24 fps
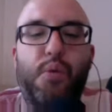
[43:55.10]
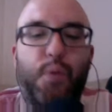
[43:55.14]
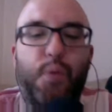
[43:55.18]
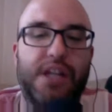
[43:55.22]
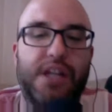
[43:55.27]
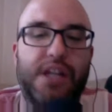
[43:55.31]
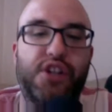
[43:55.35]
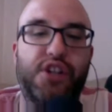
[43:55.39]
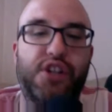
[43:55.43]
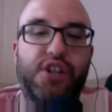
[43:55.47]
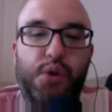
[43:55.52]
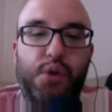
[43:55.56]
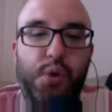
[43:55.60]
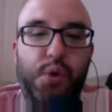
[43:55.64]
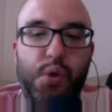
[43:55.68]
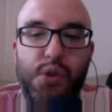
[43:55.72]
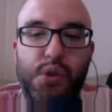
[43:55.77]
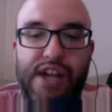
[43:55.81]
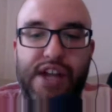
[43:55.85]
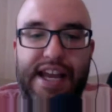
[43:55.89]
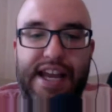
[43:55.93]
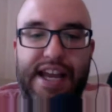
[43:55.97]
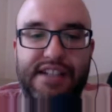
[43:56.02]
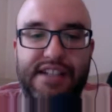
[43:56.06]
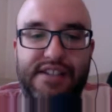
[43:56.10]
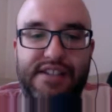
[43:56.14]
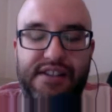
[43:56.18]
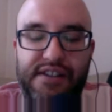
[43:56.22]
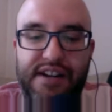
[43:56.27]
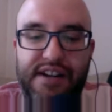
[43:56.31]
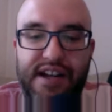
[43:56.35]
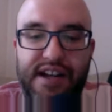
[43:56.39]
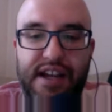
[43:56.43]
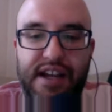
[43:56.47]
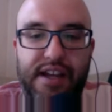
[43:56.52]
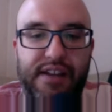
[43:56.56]
what the cool answer
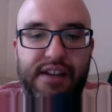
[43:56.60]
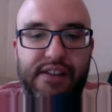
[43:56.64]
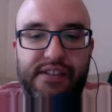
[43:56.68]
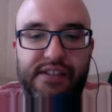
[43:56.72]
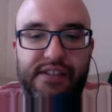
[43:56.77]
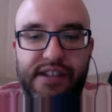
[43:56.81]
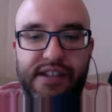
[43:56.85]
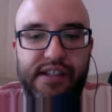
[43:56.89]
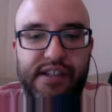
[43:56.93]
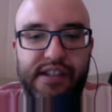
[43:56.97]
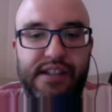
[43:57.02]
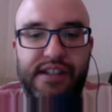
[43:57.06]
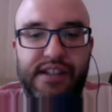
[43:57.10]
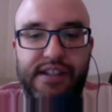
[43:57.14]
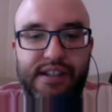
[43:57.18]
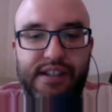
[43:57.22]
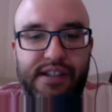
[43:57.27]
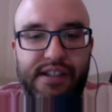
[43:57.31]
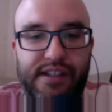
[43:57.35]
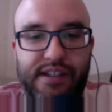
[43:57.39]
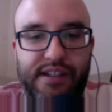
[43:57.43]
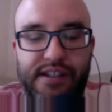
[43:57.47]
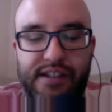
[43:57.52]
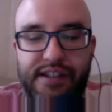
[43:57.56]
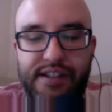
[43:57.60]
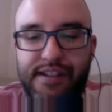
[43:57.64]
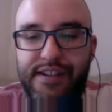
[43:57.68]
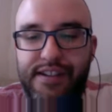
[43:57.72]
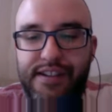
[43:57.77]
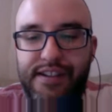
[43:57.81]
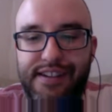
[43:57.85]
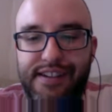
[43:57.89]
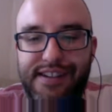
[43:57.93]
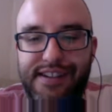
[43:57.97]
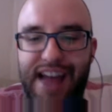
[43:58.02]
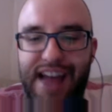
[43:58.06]
is.
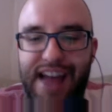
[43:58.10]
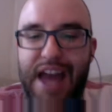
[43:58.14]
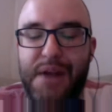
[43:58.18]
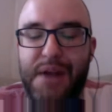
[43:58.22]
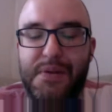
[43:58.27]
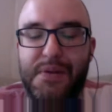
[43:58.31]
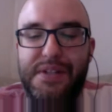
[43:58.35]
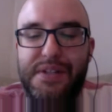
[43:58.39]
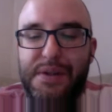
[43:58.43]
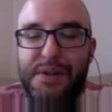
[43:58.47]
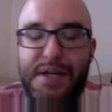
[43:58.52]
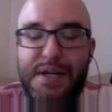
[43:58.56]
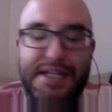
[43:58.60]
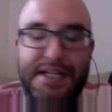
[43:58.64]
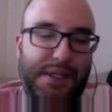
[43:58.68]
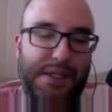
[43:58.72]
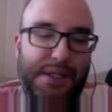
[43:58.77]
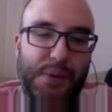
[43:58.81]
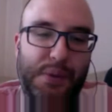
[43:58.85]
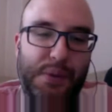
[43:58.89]
I don't think there is a.